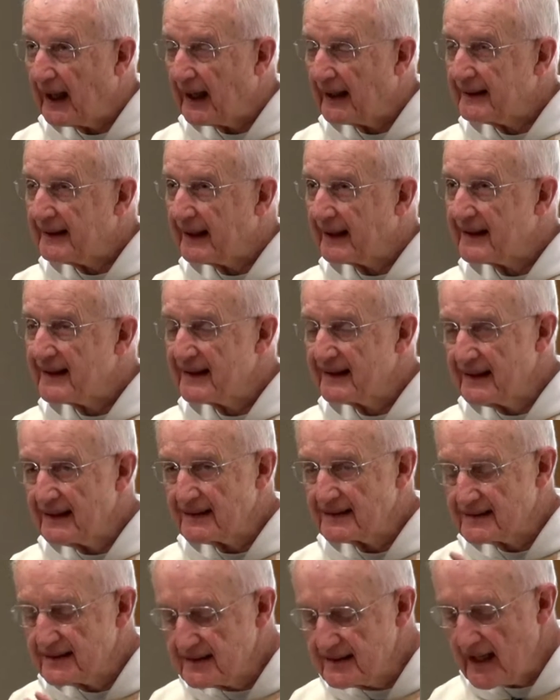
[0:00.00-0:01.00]
I
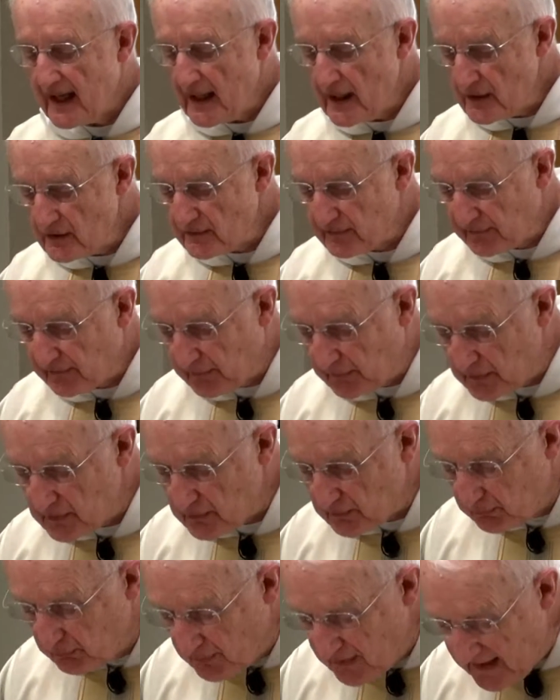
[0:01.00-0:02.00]
think today's first
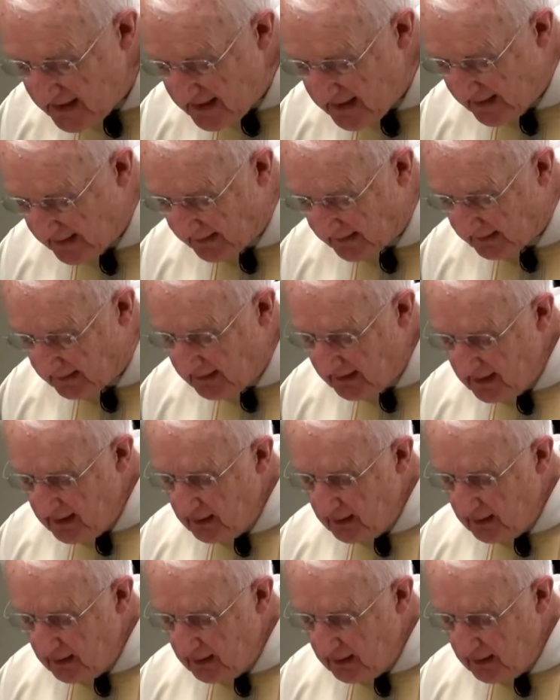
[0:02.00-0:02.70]
reading